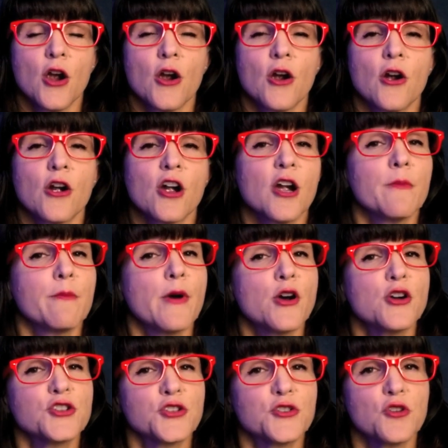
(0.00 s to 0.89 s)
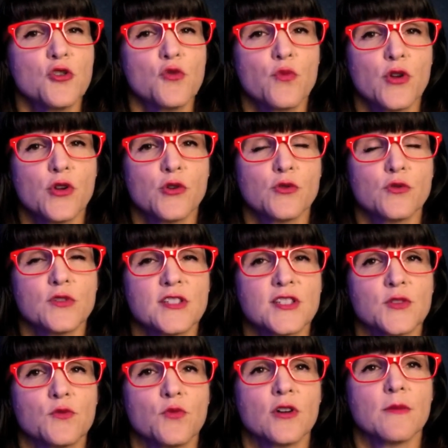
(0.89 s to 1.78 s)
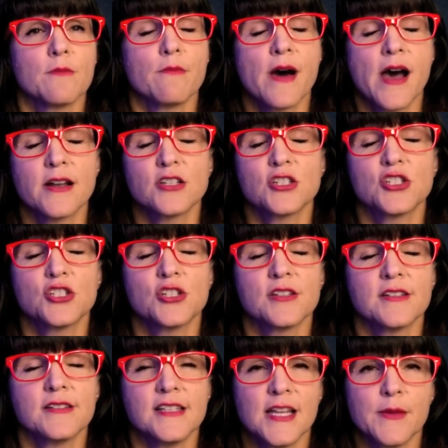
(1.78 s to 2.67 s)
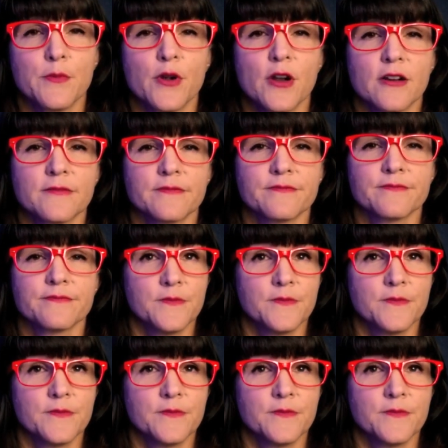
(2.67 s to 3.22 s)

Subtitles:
her emotional wounds were much deeper.